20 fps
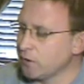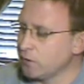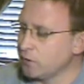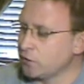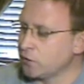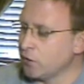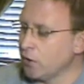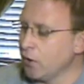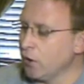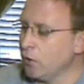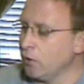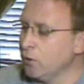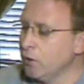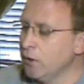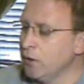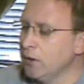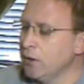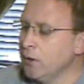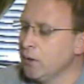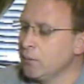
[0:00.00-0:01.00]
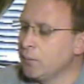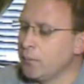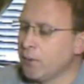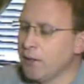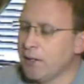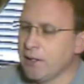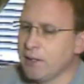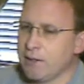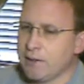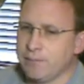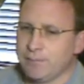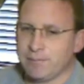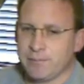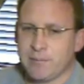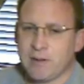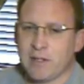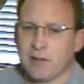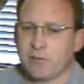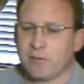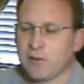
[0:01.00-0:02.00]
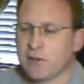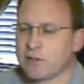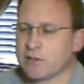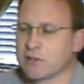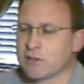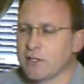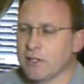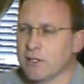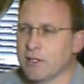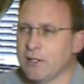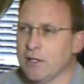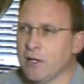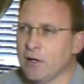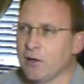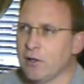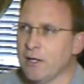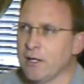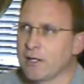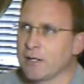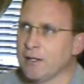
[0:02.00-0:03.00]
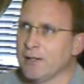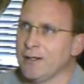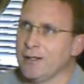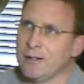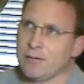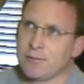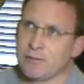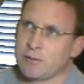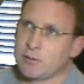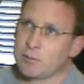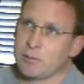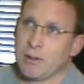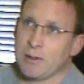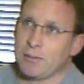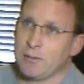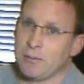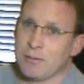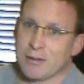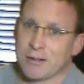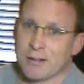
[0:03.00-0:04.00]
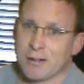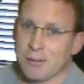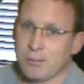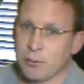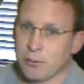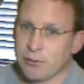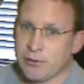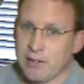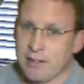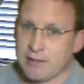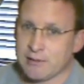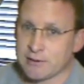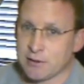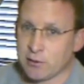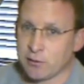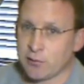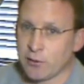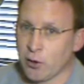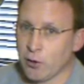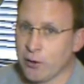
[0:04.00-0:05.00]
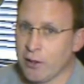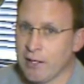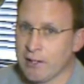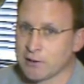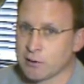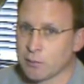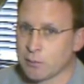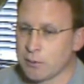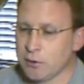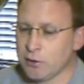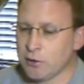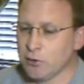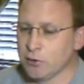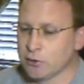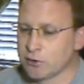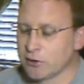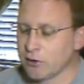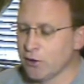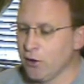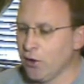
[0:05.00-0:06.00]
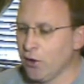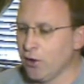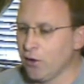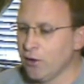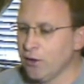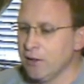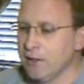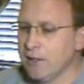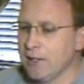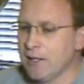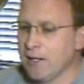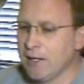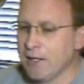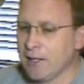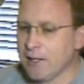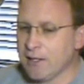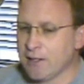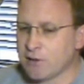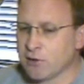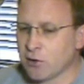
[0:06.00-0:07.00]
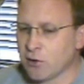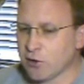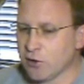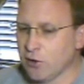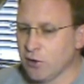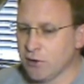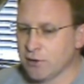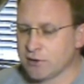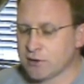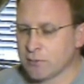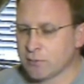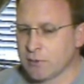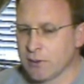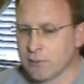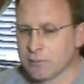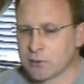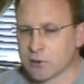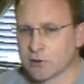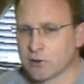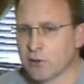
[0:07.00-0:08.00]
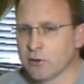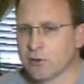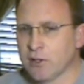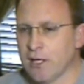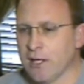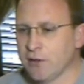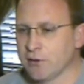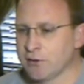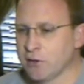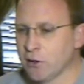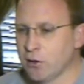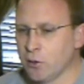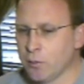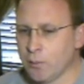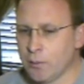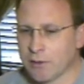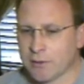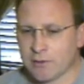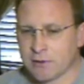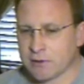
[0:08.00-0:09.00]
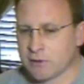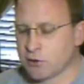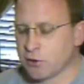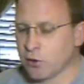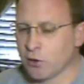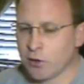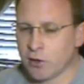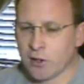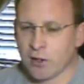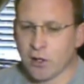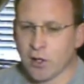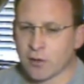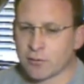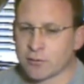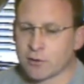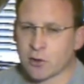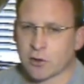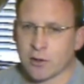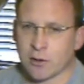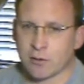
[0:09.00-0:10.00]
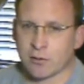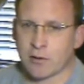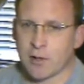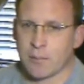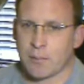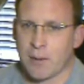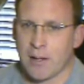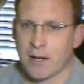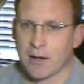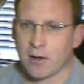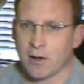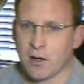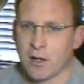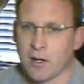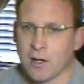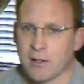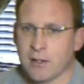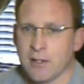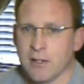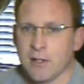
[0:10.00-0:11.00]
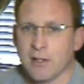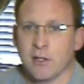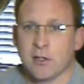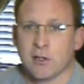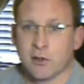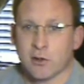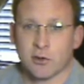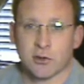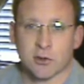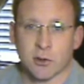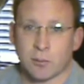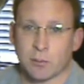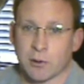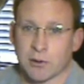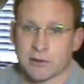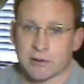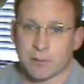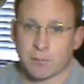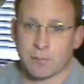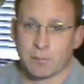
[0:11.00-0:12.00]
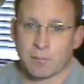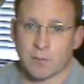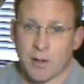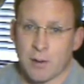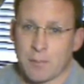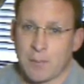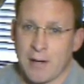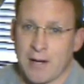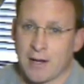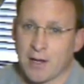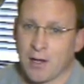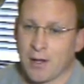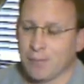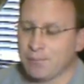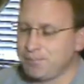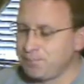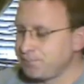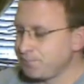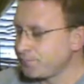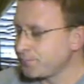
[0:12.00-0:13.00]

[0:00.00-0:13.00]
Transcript: So, but if it's, you know, like if it's maybe been a couple days and the phone hasn't been used at all, and I turn it on, sometimes there's no dial tone, but just turning it off, turning it right back on, usually brings it right back up.